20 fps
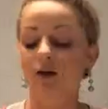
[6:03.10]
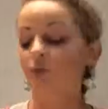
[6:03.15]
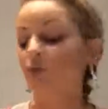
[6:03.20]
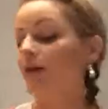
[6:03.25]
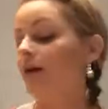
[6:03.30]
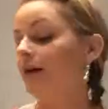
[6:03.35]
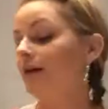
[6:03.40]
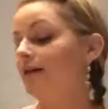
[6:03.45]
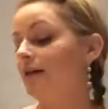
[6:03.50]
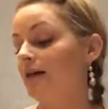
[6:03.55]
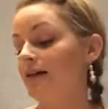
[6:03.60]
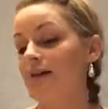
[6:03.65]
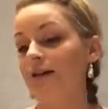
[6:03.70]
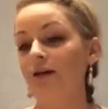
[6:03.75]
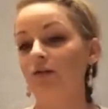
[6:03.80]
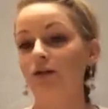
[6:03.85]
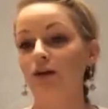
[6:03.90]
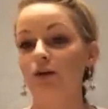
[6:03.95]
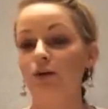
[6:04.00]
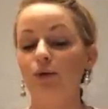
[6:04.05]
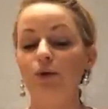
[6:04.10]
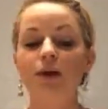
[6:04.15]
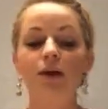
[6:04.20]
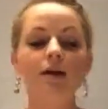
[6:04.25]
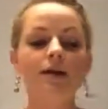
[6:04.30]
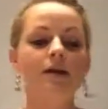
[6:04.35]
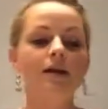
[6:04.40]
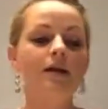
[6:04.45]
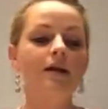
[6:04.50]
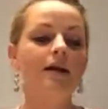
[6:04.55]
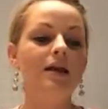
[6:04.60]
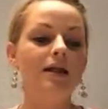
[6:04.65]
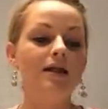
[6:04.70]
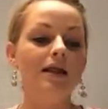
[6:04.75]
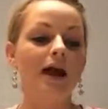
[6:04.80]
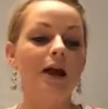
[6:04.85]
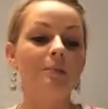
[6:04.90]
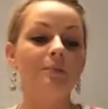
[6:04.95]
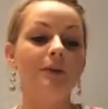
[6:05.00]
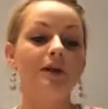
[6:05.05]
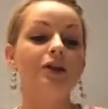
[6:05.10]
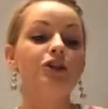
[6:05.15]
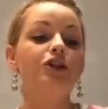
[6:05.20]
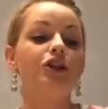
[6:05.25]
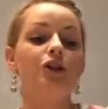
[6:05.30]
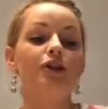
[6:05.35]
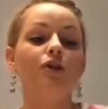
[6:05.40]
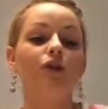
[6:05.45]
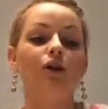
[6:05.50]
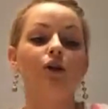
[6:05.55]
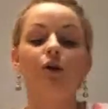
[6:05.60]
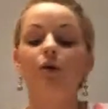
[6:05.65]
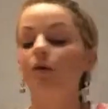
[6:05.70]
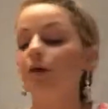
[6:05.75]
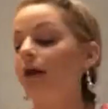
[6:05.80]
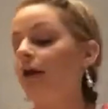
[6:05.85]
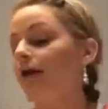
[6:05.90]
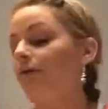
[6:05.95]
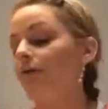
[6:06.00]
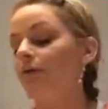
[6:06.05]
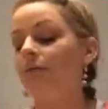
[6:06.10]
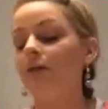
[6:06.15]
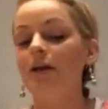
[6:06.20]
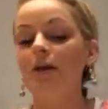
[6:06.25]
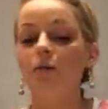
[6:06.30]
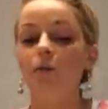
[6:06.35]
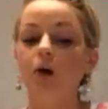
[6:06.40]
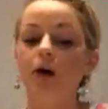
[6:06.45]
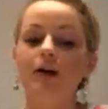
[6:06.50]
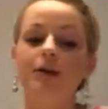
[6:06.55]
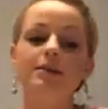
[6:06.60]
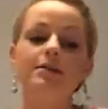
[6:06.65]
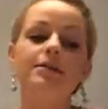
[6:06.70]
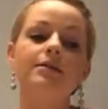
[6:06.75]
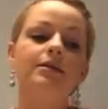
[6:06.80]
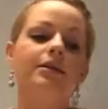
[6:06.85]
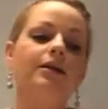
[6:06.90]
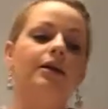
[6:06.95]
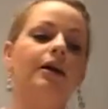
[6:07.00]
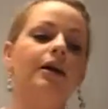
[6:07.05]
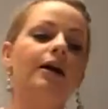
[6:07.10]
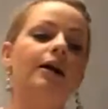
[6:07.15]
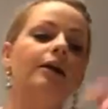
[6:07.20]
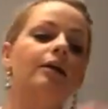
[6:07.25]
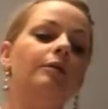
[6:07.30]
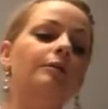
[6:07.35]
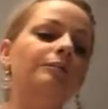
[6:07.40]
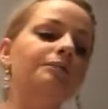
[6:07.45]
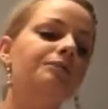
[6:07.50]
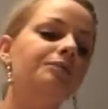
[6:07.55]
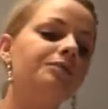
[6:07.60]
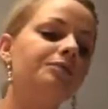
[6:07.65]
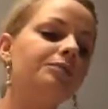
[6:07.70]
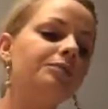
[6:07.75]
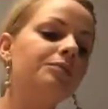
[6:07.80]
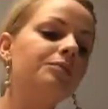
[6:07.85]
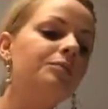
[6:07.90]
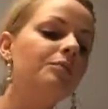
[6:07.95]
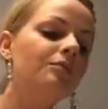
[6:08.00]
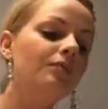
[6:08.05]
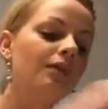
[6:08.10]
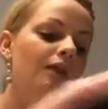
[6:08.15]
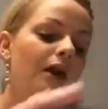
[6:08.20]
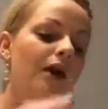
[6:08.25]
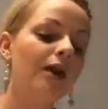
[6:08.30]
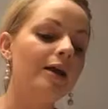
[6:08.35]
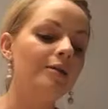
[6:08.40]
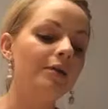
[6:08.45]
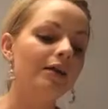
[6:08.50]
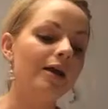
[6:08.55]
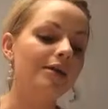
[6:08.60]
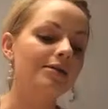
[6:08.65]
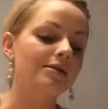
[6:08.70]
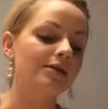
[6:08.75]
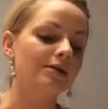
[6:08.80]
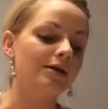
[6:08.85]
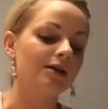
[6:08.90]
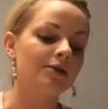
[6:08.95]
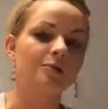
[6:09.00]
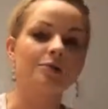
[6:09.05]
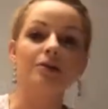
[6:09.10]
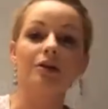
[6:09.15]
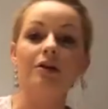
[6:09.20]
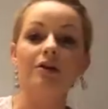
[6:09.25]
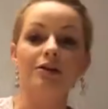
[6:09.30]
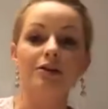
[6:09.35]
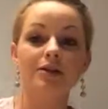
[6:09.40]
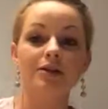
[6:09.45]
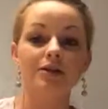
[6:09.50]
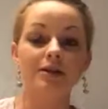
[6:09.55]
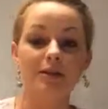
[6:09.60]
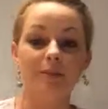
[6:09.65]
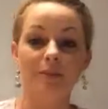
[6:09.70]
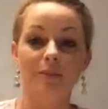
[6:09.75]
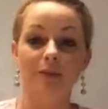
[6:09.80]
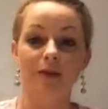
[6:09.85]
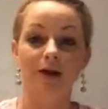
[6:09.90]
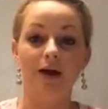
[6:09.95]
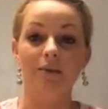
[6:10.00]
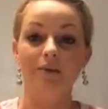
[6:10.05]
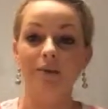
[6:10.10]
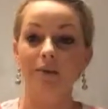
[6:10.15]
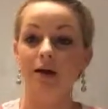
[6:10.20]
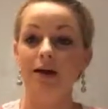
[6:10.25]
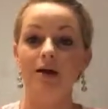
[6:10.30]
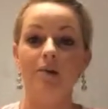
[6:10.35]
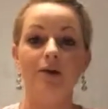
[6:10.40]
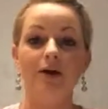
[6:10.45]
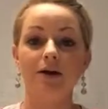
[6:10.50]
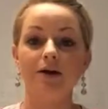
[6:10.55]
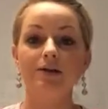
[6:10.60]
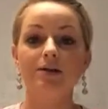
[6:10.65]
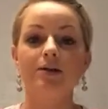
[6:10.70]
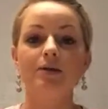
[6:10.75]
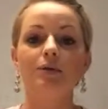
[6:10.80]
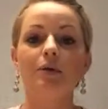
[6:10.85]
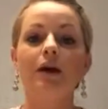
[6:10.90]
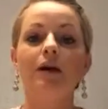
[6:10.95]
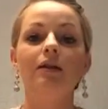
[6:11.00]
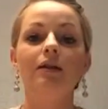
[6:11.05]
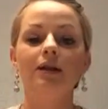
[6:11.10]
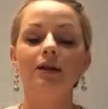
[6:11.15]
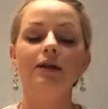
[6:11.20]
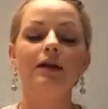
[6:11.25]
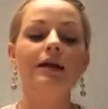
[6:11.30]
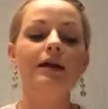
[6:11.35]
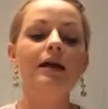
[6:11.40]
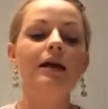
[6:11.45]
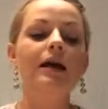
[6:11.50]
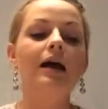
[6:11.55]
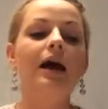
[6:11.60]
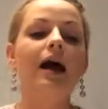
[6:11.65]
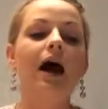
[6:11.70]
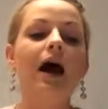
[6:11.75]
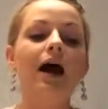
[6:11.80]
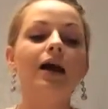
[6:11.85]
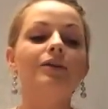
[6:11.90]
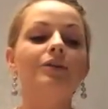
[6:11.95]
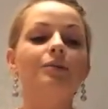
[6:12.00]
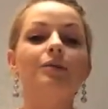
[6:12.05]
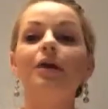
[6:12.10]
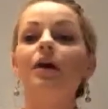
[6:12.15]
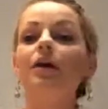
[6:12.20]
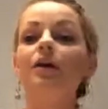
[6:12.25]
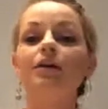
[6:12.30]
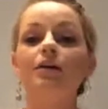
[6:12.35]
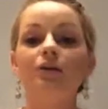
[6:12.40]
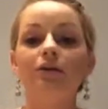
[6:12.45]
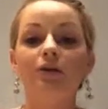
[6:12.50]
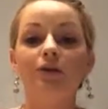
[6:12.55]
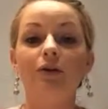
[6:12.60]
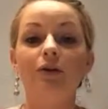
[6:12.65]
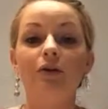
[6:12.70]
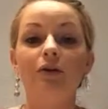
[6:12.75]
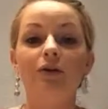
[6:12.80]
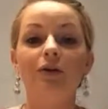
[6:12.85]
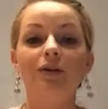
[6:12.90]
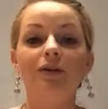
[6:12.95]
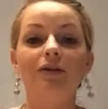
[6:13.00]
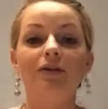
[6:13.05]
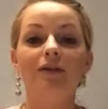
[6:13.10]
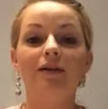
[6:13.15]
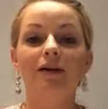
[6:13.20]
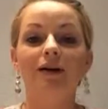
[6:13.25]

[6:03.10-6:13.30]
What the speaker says: and it really does give you that beachy glow that everybody wants. I am a licensed cosmetologist. I'm a makeup artist as well, and I do not condone